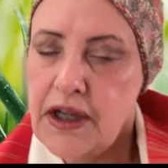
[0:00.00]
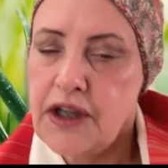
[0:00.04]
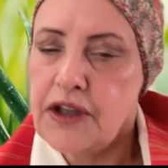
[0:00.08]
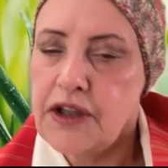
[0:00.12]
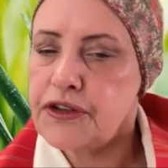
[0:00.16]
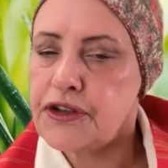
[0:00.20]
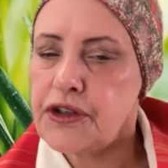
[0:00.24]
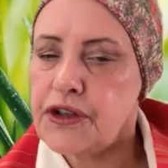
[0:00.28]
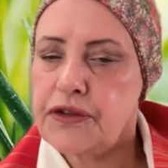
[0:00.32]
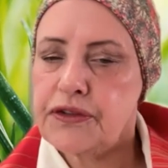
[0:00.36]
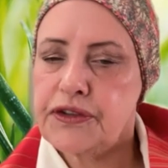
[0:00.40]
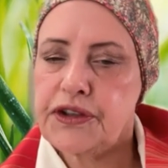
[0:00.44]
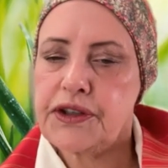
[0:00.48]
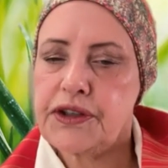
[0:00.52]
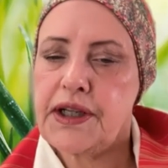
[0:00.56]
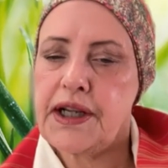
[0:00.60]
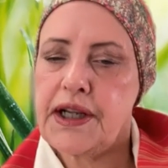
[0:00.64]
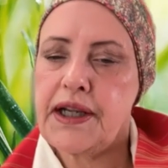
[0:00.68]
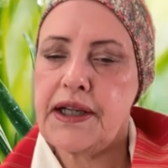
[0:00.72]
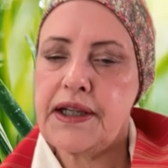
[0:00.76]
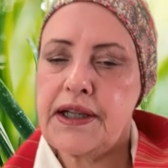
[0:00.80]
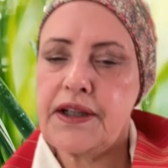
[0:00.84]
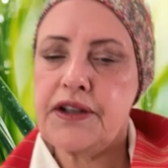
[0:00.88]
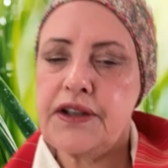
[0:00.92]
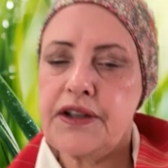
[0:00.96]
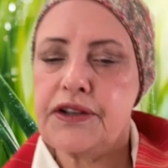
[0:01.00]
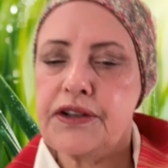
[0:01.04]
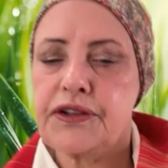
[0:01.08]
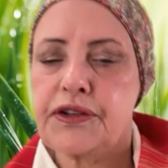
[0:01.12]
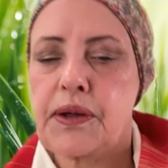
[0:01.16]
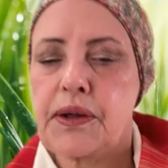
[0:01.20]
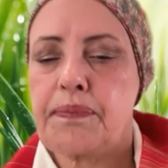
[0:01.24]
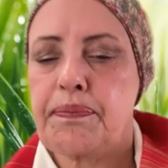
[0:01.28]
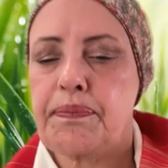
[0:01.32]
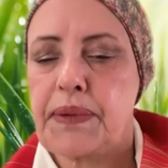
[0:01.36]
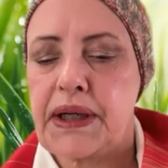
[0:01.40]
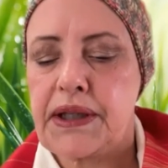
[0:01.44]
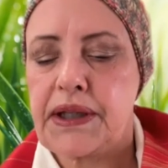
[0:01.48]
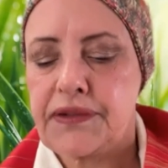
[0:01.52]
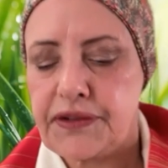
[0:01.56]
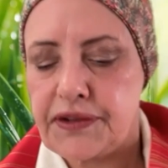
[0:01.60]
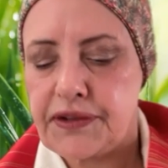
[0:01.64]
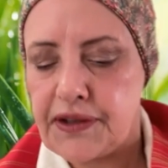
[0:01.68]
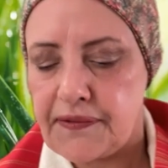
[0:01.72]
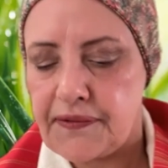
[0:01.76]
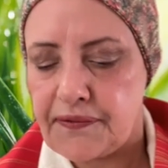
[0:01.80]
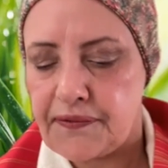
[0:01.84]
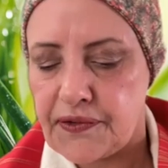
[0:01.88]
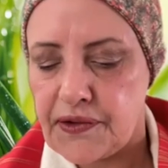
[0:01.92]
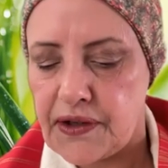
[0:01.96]
So today is a bit
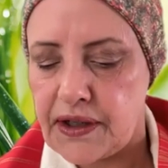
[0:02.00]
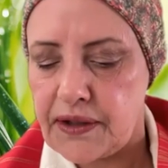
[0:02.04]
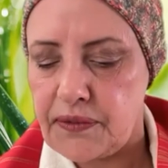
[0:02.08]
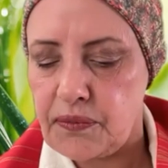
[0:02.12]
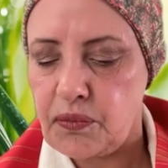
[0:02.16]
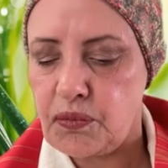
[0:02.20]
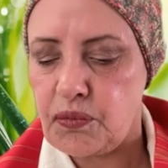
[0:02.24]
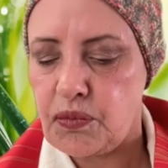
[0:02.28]
different.